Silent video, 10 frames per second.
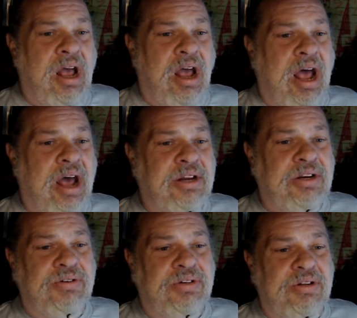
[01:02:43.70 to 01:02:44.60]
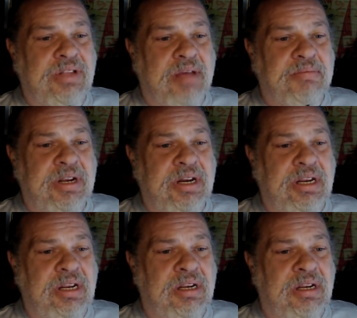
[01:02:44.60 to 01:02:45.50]
How do you do that,
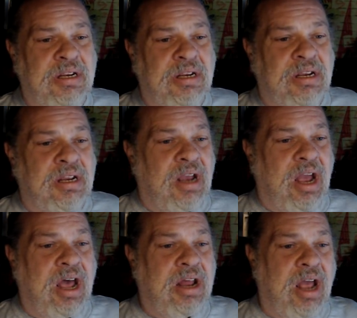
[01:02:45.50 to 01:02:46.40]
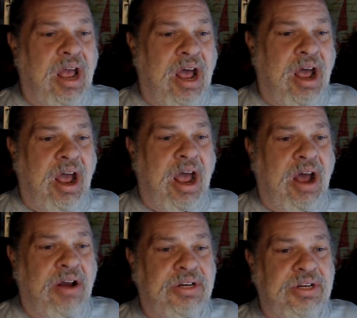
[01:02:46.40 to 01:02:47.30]
Manny?
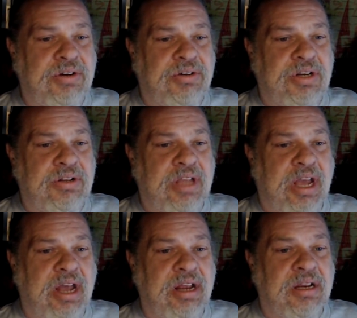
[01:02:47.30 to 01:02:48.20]
How do you do that?